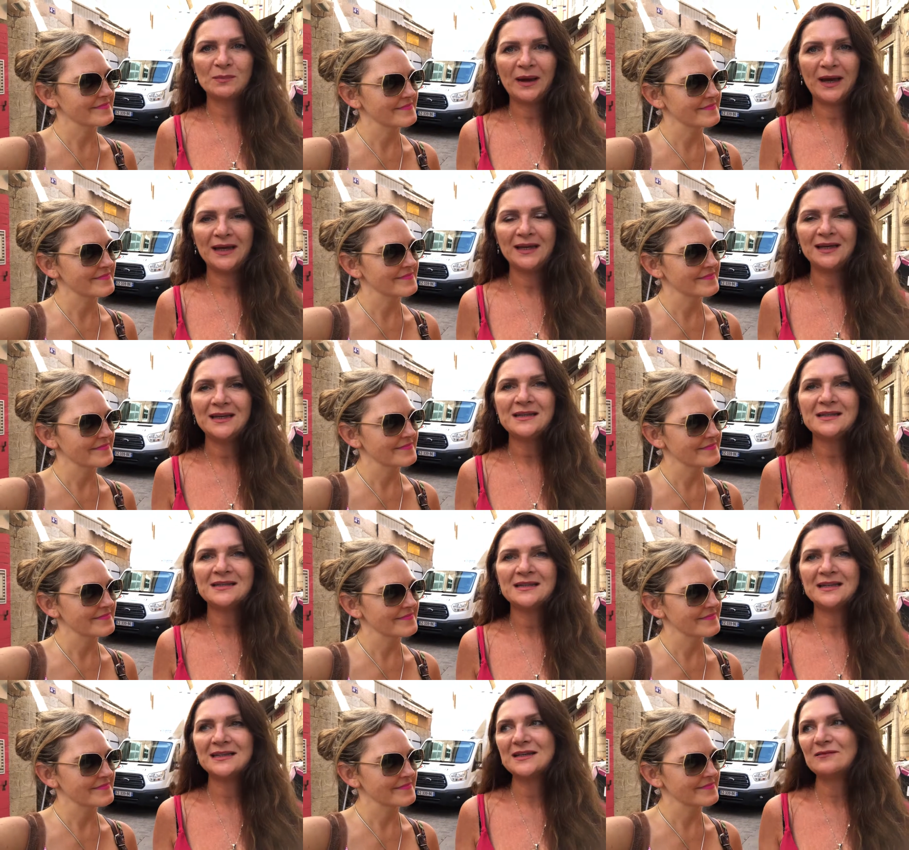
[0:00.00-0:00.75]

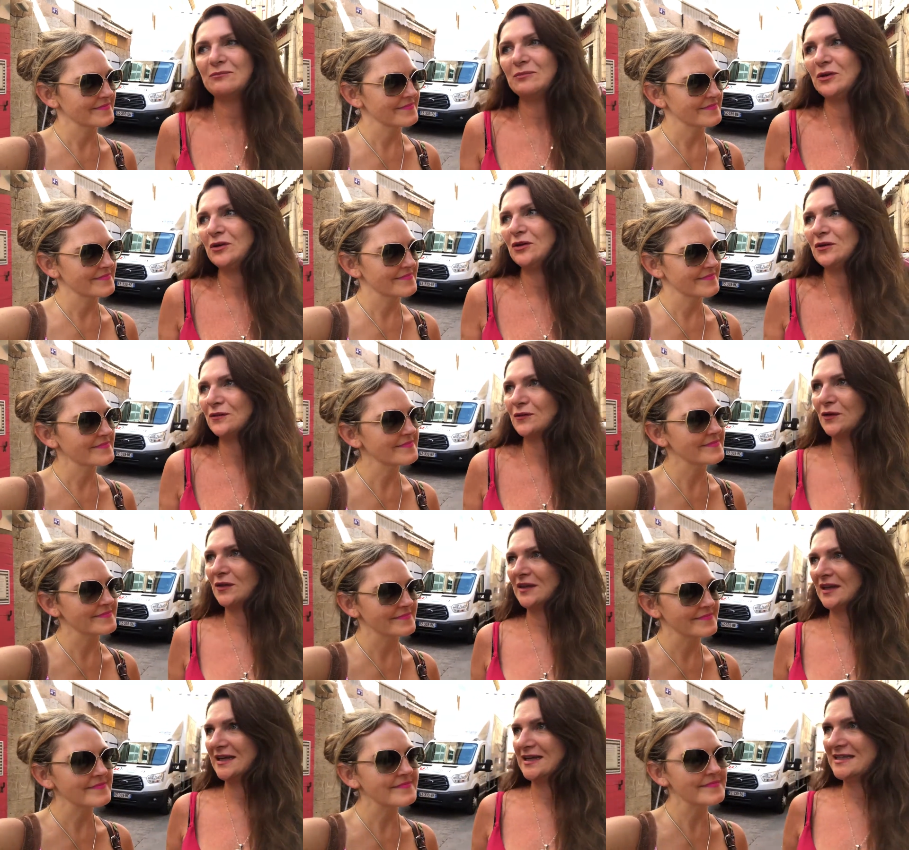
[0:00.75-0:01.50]
Speaker 1: space and to have
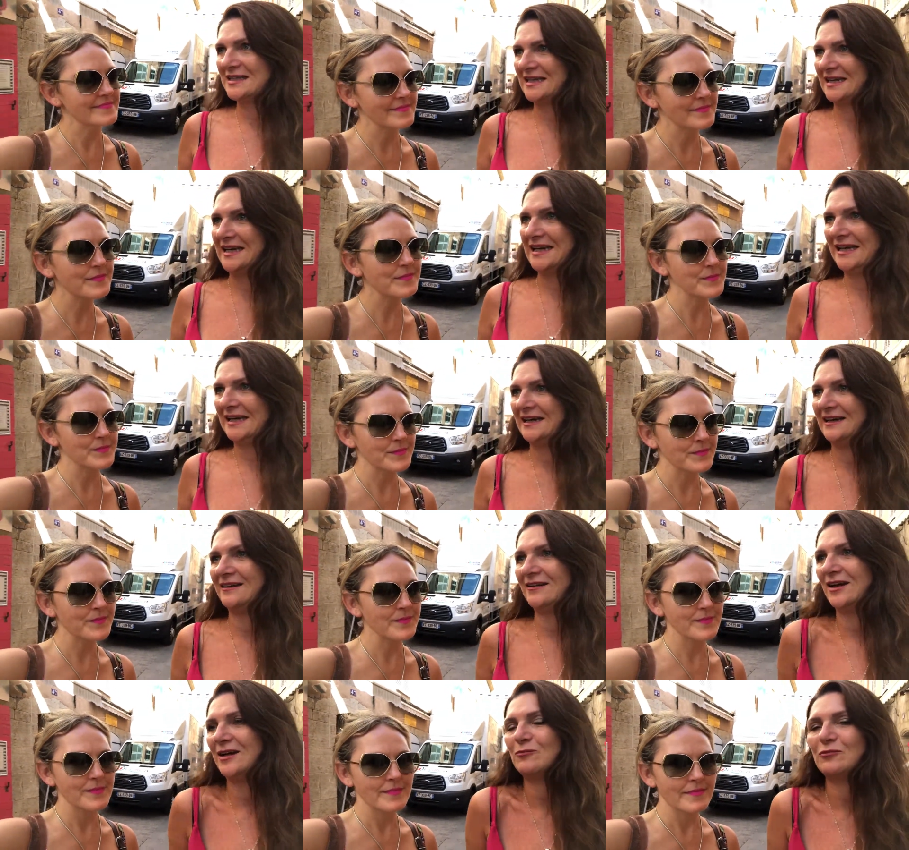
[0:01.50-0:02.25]
beautiful things in it.
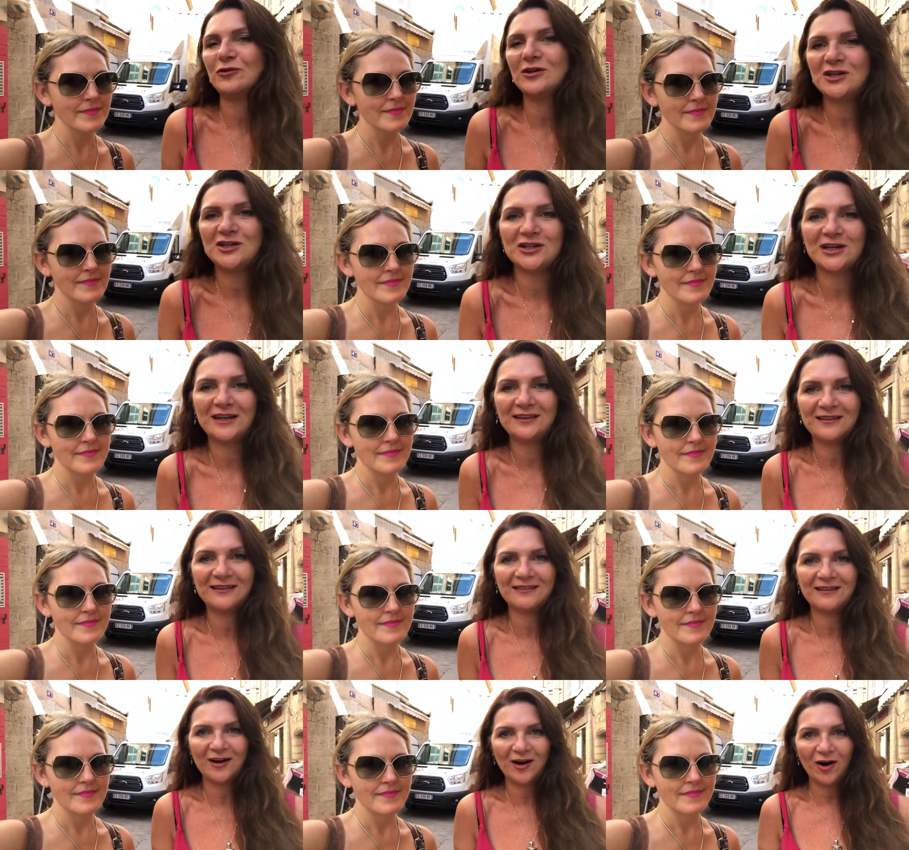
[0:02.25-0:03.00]
And I appreciate
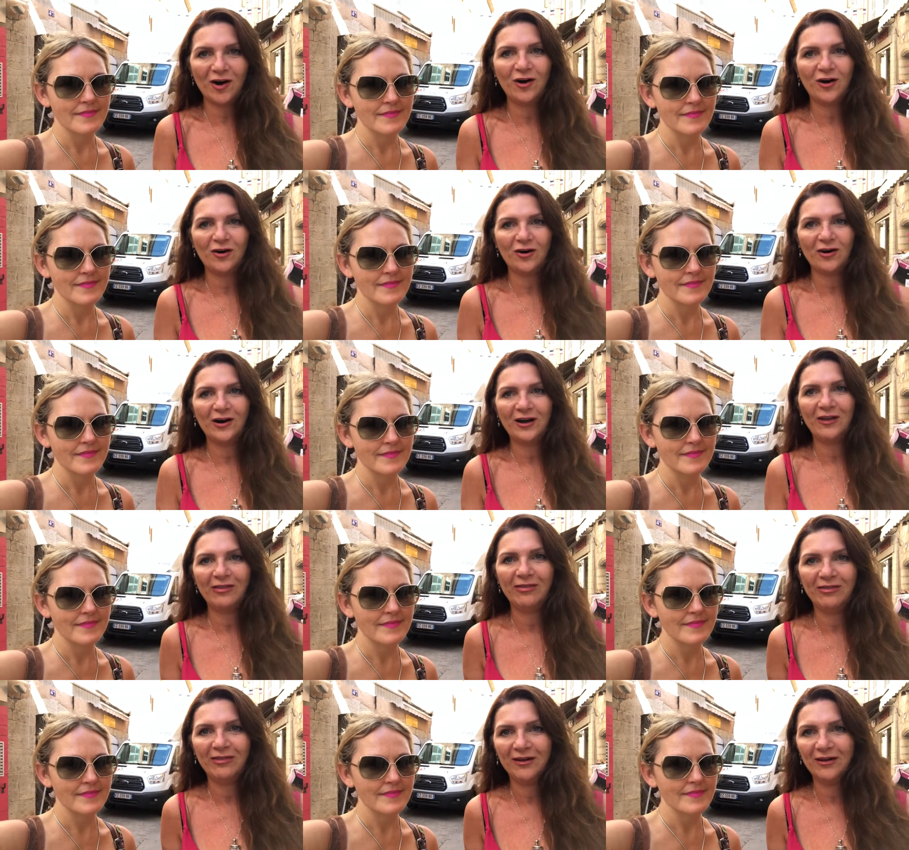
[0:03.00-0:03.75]
that the art
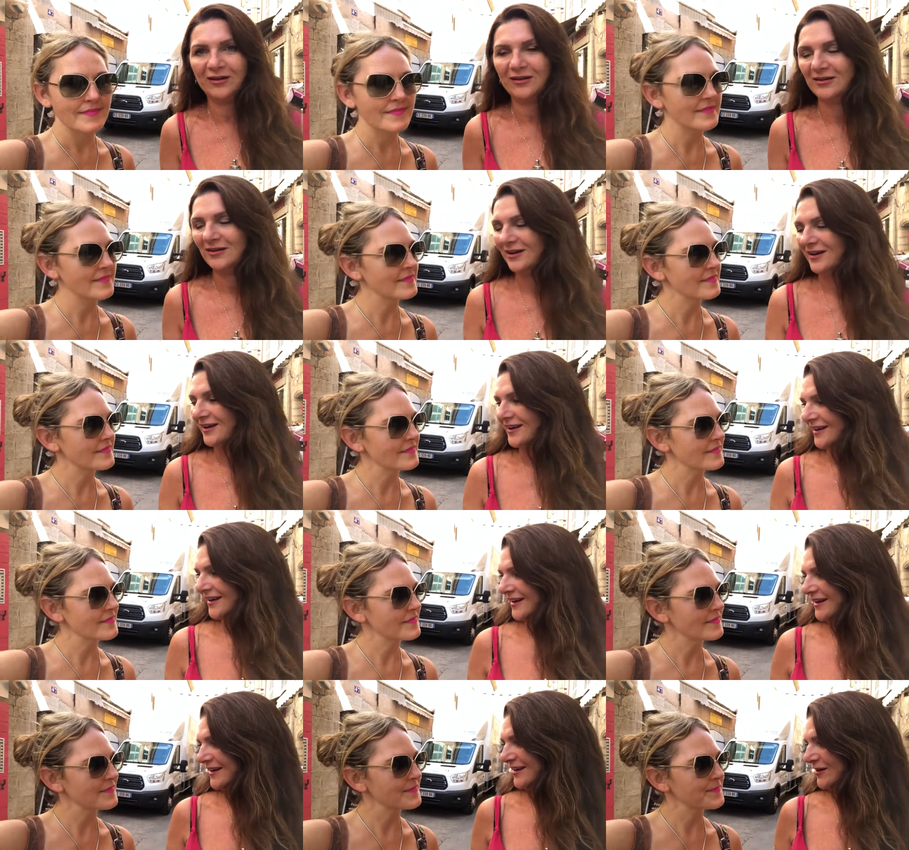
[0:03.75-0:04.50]
and the
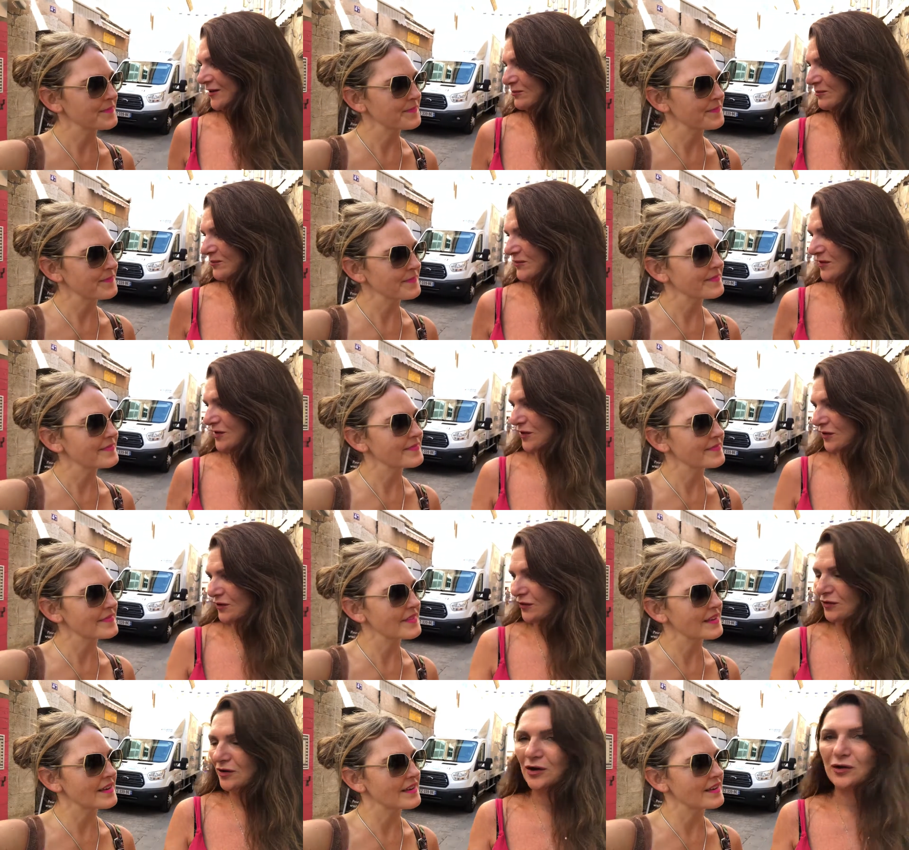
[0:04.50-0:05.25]

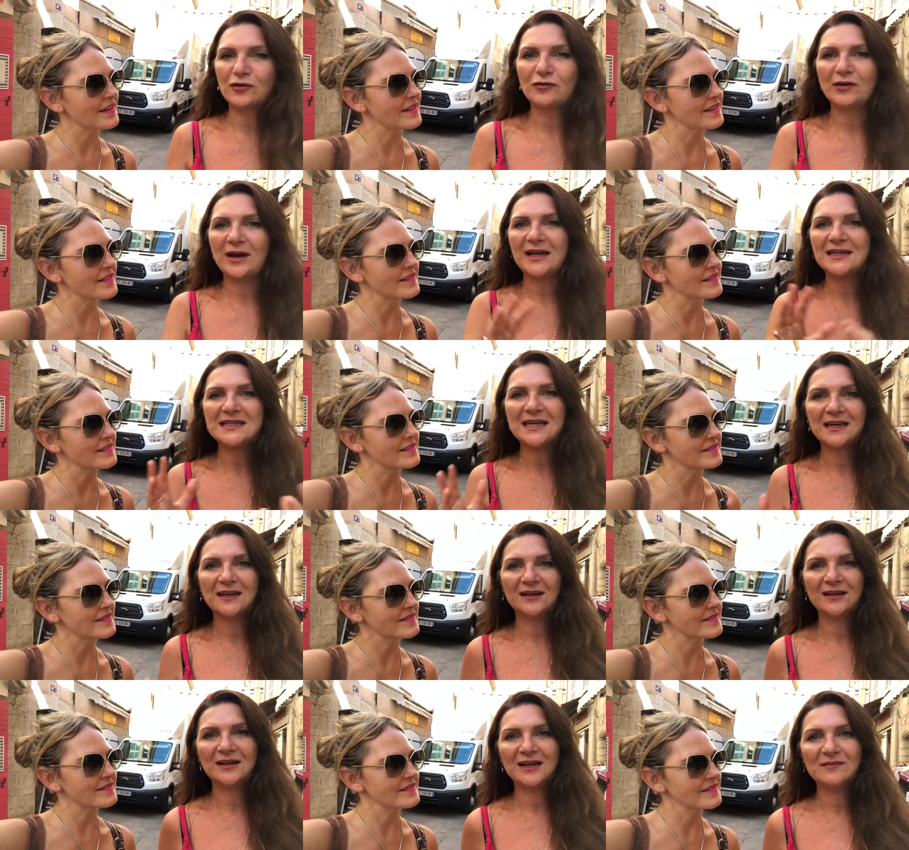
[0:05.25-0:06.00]
you know,
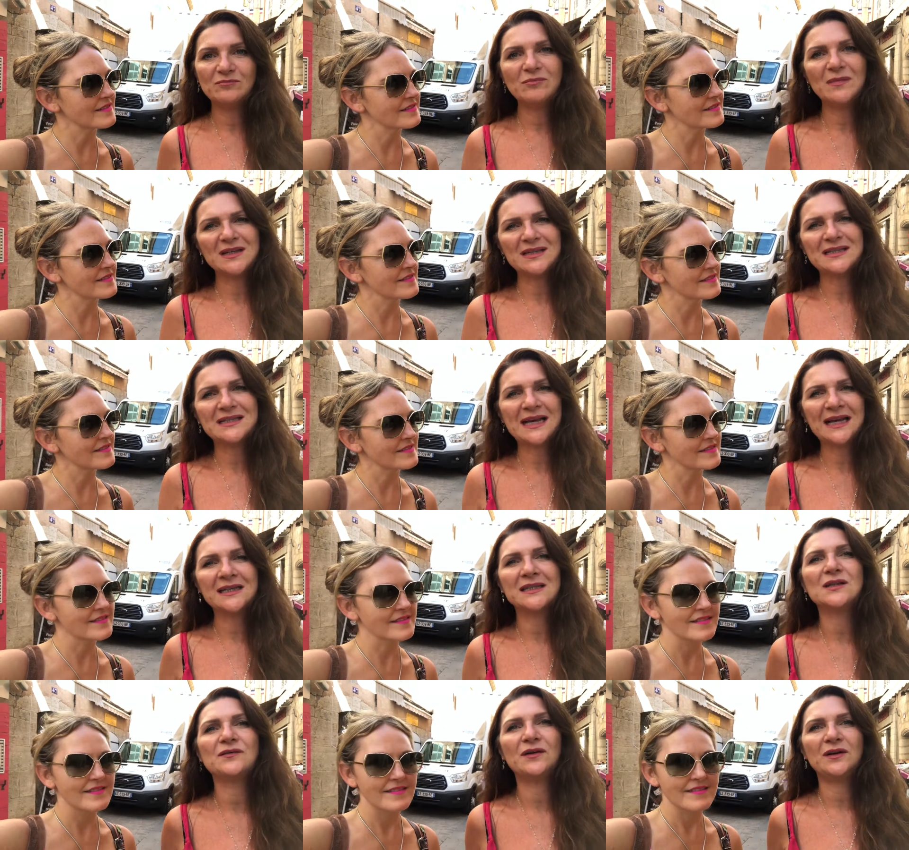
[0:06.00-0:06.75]
creating a, a,
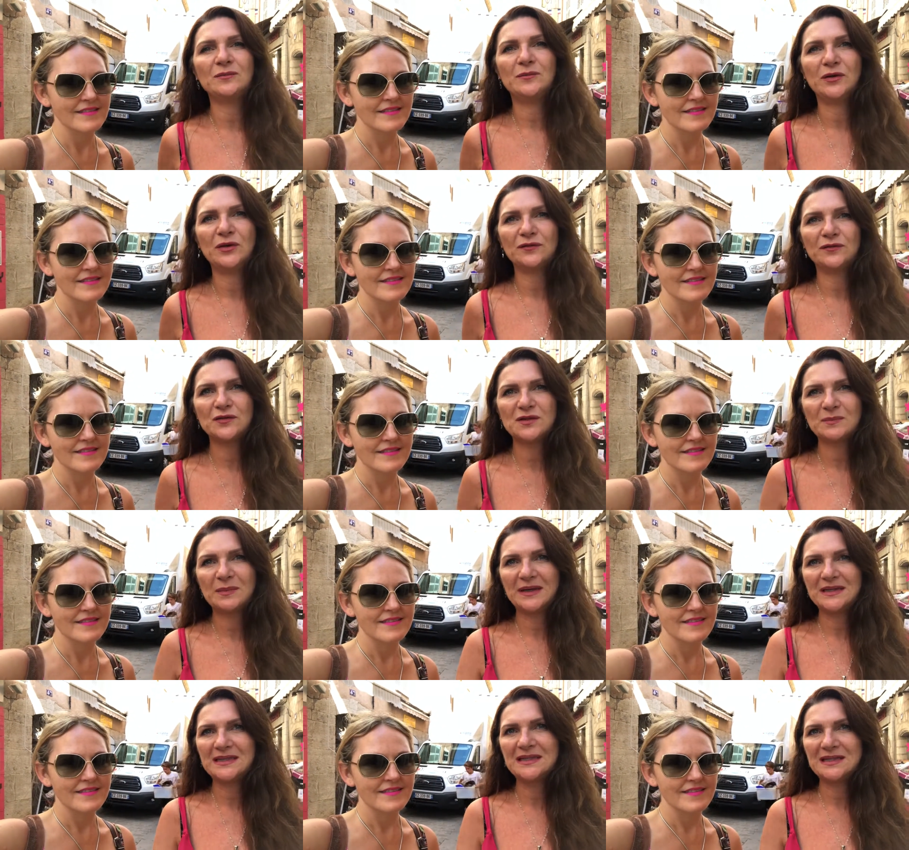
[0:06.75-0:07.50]
sanctified, beautiful
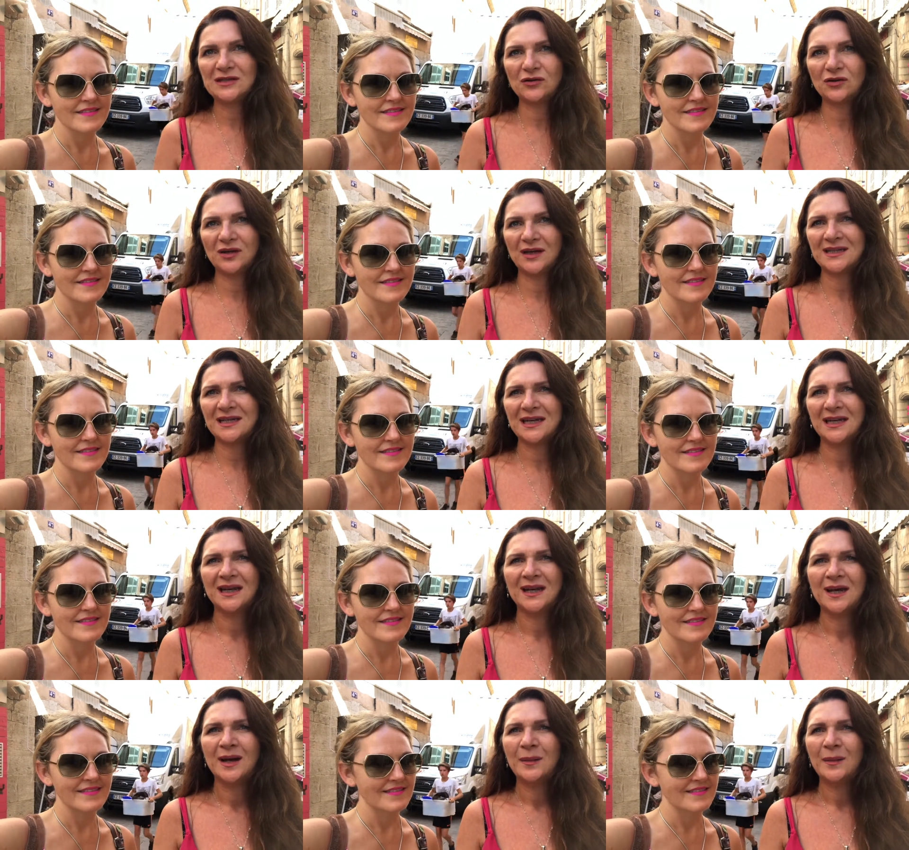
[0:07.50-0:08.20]
space is a good idea.